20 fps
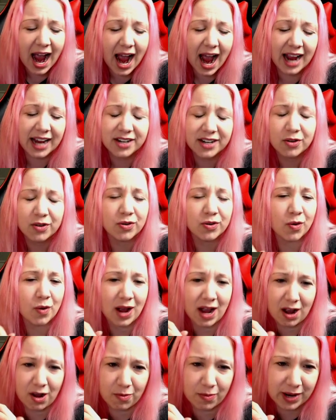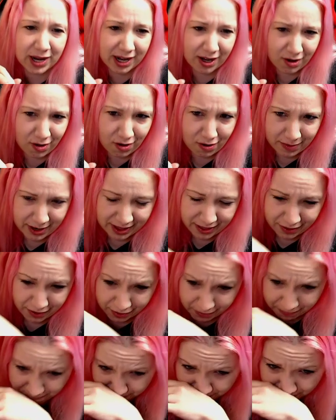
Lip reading: I don't know how, but I hurt my thumb.